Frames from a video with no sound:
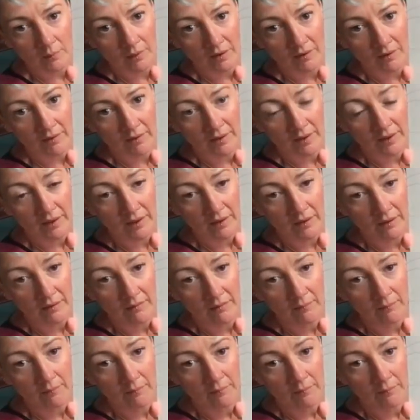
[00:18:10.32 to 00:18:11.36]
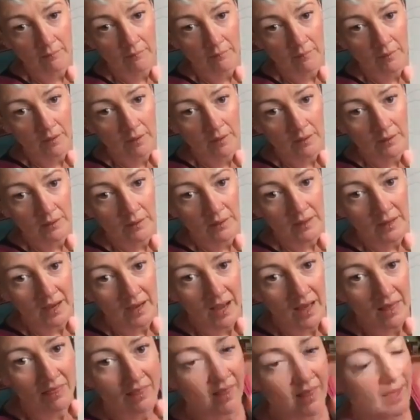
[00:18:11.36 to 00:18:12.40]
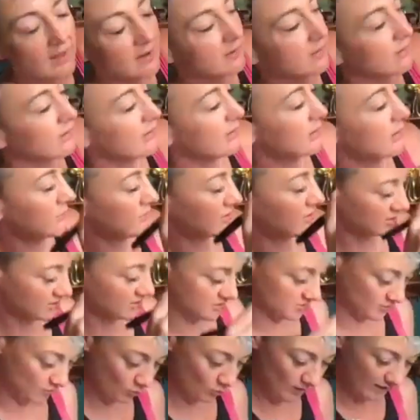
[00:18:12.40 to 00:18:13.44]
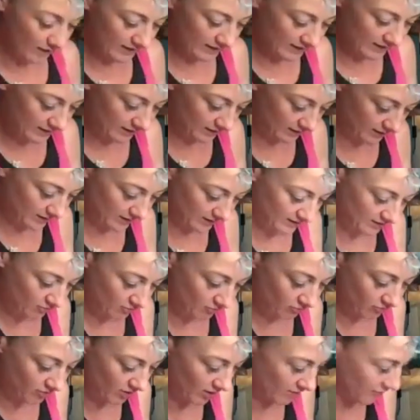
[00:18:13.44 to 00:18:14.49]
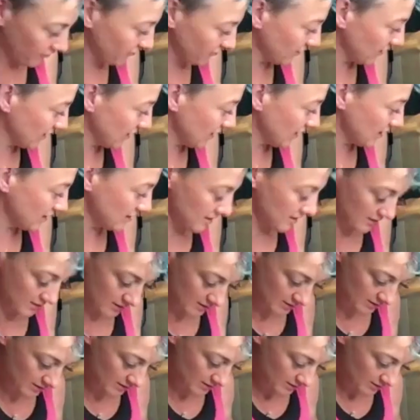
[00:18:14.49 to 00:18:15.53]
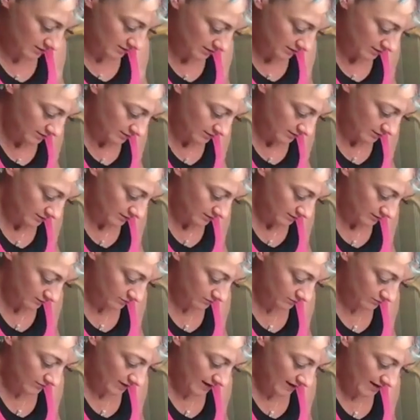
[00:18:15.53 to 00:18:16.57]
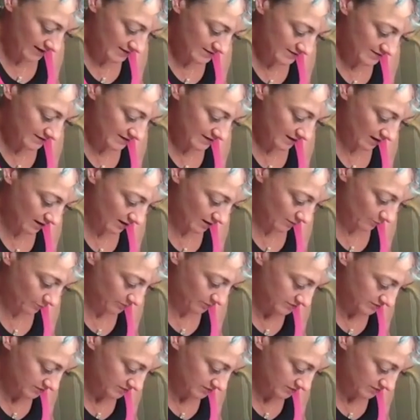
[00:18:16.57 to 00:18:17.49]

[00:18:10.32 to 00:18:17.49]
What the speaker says: about here, and then I'm going to do a wiggly line roughly ending up